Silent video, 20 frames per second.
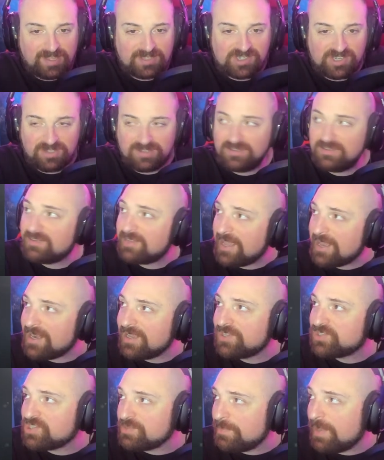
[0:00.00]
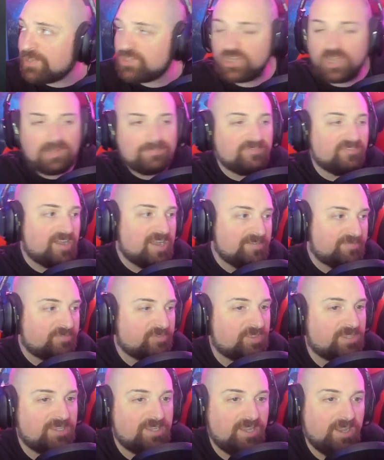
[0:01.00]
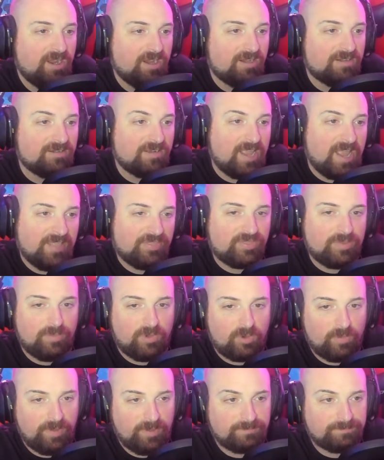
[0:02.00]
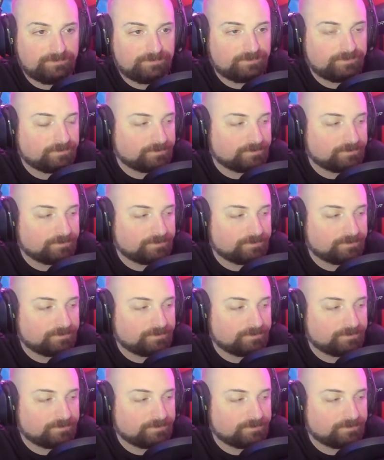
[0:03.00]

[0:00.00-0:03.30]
That is in my top 5 for the year at the moment.